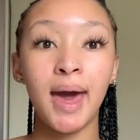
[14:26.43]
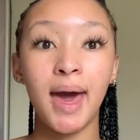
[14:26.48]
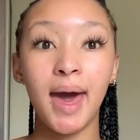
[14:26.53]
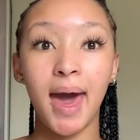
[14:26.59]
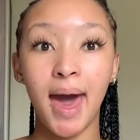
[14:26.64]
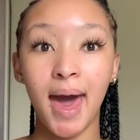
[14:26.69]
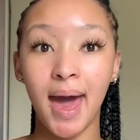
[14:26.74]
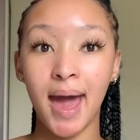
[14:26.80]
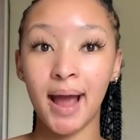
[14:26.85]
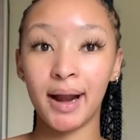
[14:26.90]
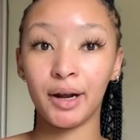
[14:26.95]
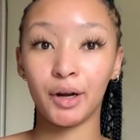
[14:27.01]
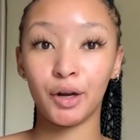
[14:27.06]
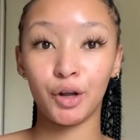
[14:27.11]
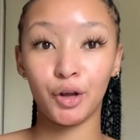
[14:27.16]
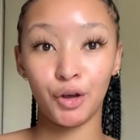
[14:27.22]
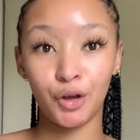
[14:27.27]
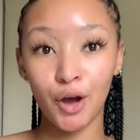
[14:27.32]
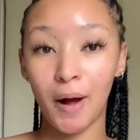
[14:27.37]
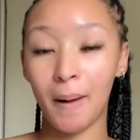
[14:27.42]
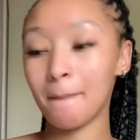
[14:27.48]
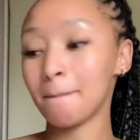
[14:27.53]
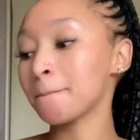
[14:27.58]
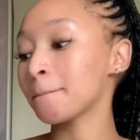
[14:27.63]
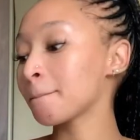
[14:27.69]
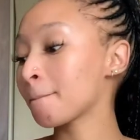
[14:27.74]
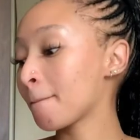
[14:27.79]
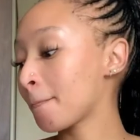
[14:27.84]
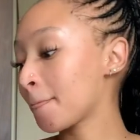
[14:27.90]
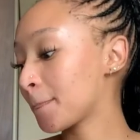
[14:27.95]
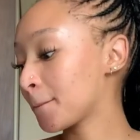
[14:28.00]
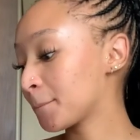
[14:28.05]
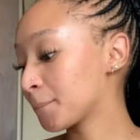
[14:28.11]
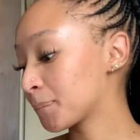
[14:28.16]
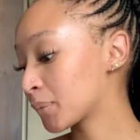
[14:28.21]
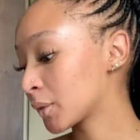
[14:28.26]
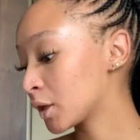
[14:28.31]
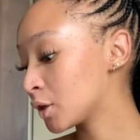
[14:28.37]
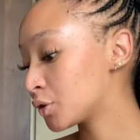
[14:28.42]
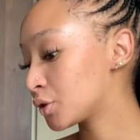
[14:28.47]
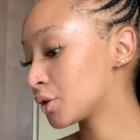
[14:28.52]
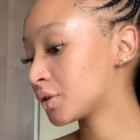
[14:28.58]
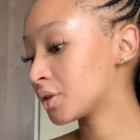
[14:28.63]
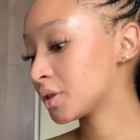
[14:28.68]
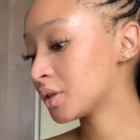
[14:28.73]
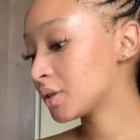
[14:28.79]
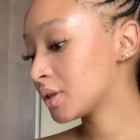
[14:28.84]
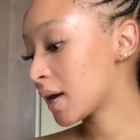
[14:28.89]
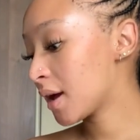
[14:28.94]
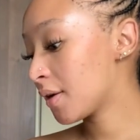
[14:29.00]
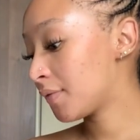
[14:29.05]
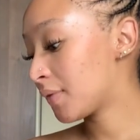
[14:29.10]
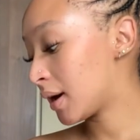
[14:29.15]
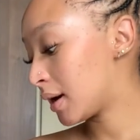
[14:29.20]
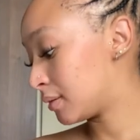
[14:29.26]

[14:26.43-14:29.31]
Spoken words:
And yeah, so since I've